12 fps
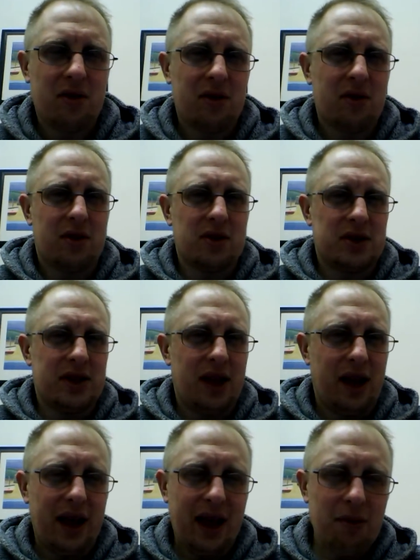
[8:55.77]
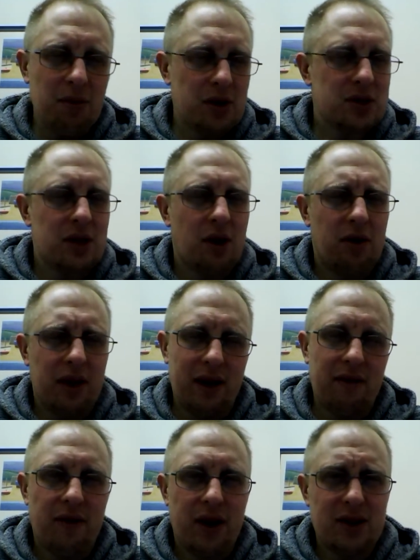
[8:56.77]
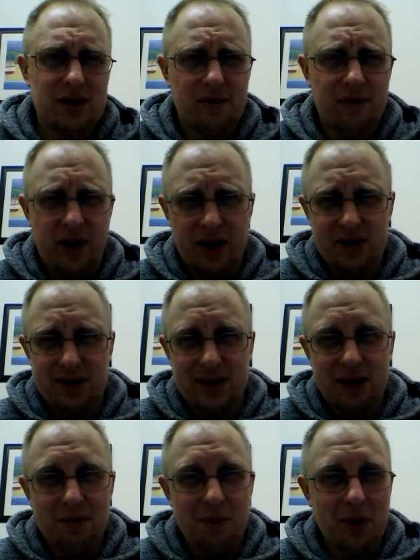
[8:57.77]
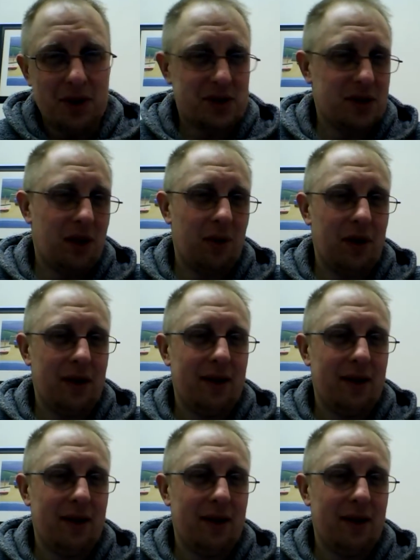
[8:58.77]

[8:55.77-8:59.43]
Because he must know that he fades in fights. He must know it.